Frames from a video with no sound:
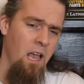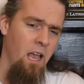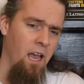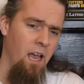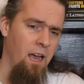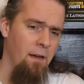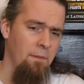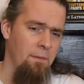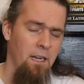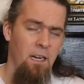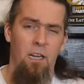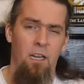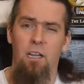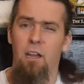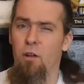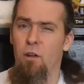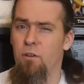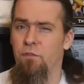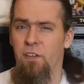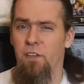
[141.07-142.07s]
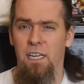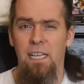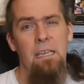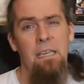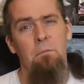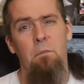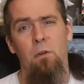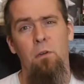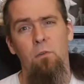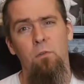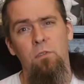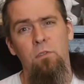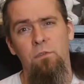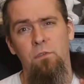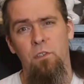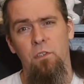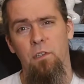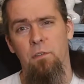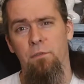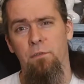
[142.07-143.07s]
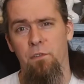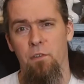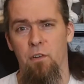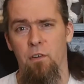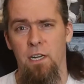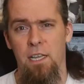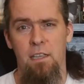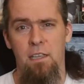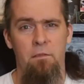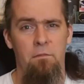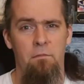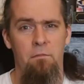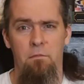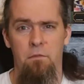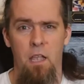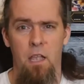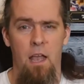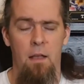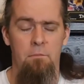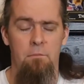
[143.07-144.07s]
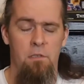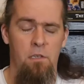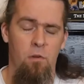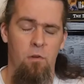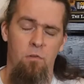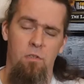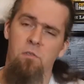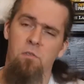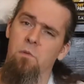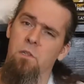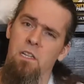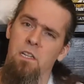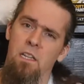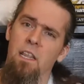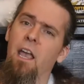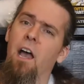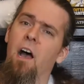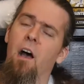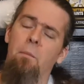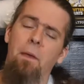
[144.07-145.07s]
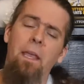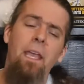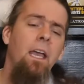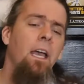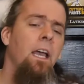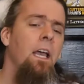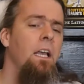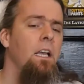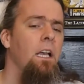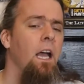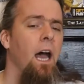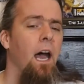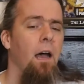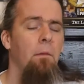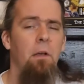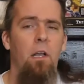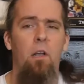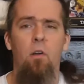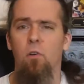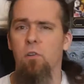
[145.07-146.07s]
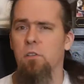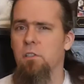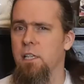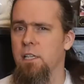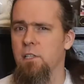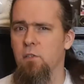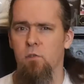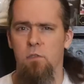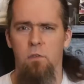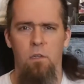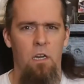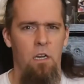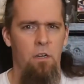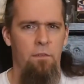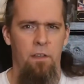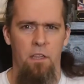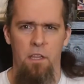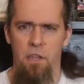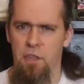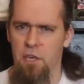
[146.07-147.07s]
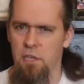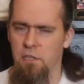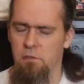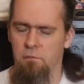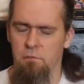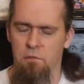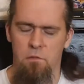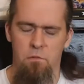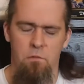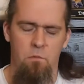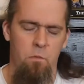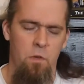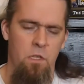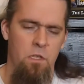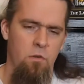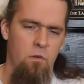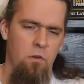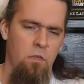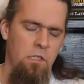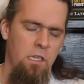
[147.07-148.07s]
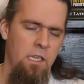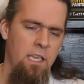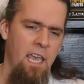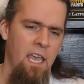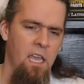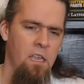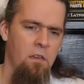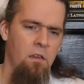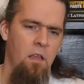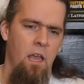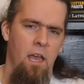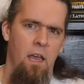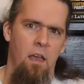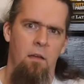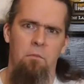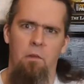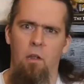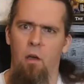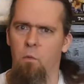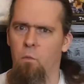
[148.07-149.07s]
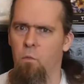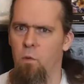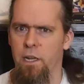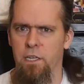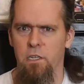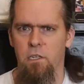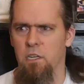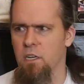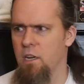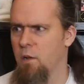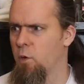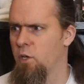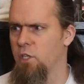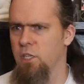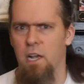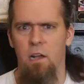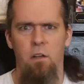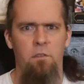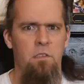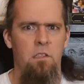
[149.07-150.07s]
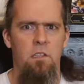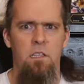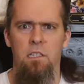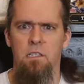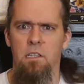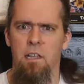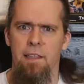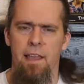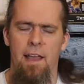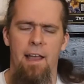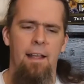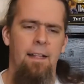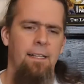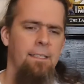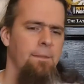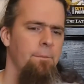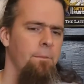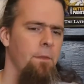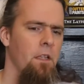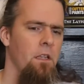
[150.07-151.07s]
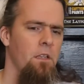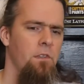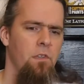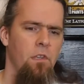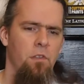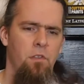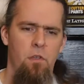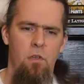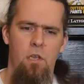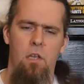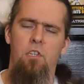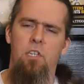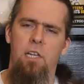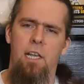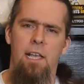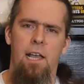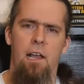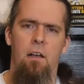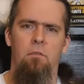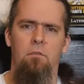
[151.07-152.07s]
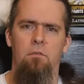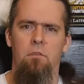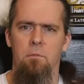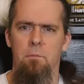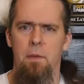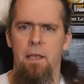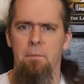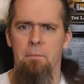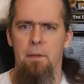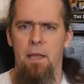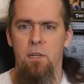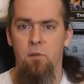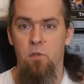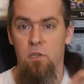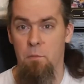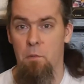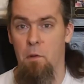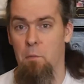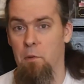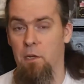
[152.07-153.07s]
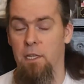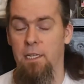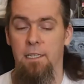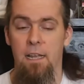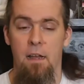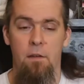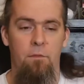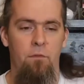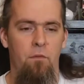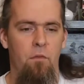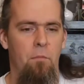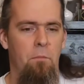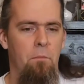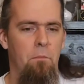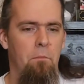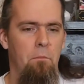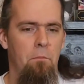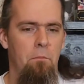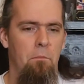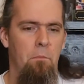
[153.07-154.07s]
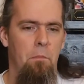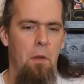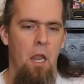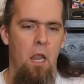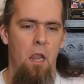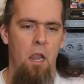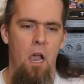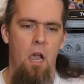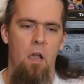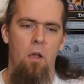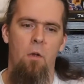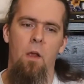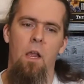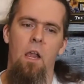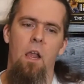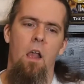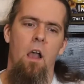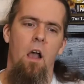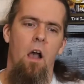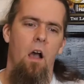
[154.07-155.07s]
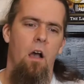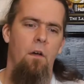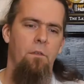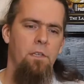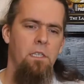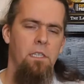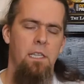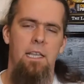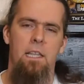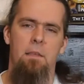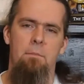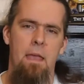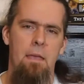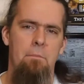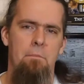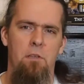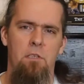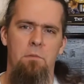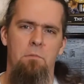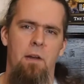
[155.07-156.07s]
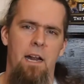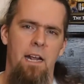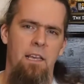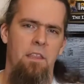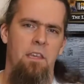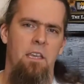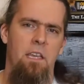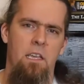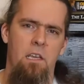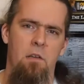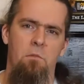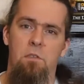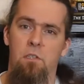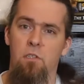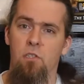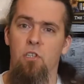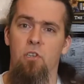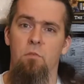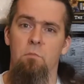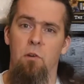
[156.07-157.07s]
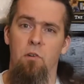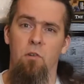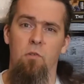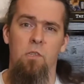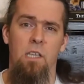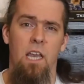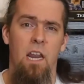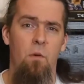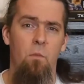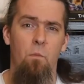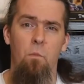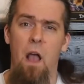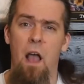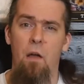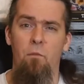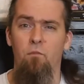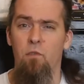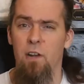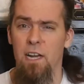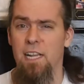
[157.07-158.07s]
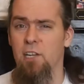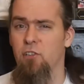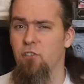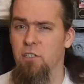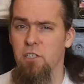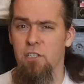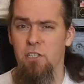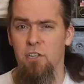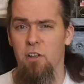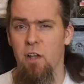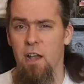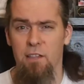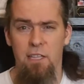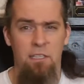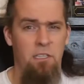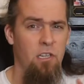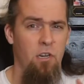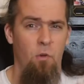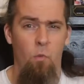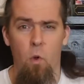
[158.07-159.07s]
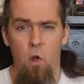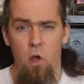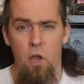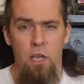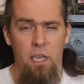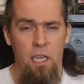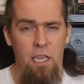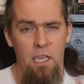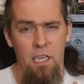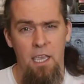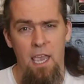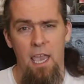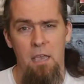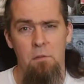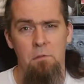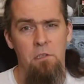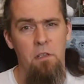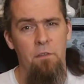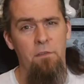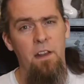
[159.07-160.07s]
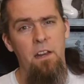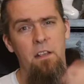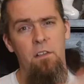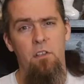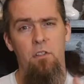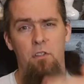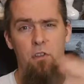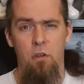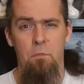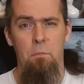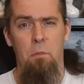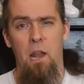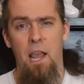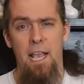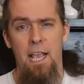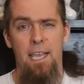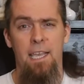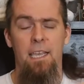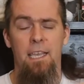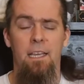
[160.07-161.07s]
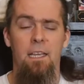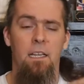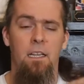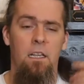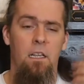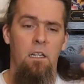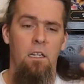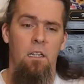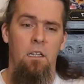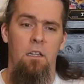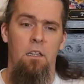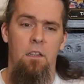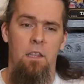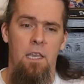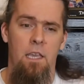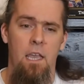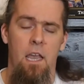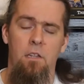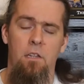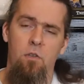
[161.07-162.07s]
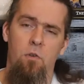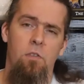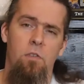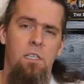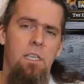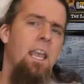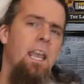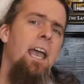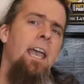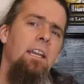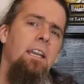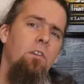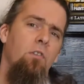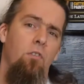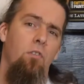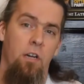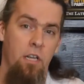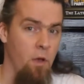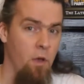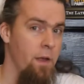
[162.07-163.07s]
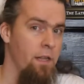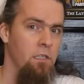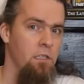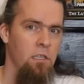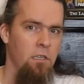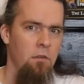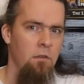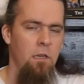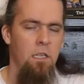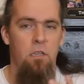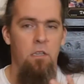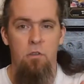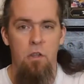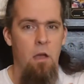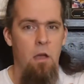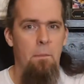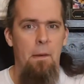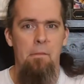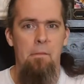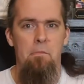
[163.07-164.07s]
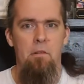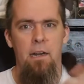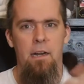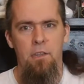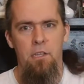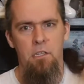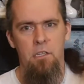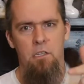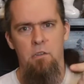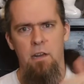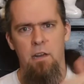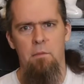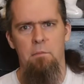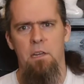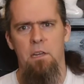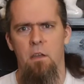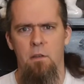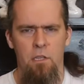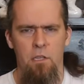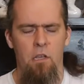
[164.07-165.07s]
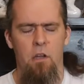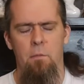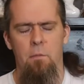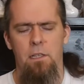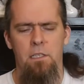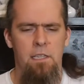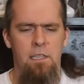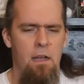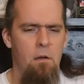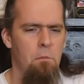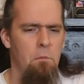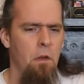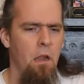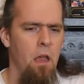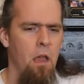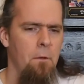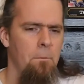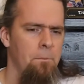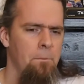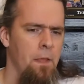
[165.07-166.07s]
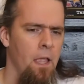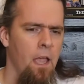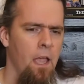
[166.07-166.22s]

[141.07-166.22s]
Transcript: And a load of elite models for elite soldiers within the army. Of course, there's also a load of other things with Daughters of Khaine, a lot of witch elves and things like that. So do go check out the main page, which I'll pop a link down for below. Obviously, the main boss Morathi comes in 2 models. I'm really interested to know how that's going to work in game. So if any of you do play the Daughters of Khaine, or are going to, and you know about Morathi, do let me know in the comments down below.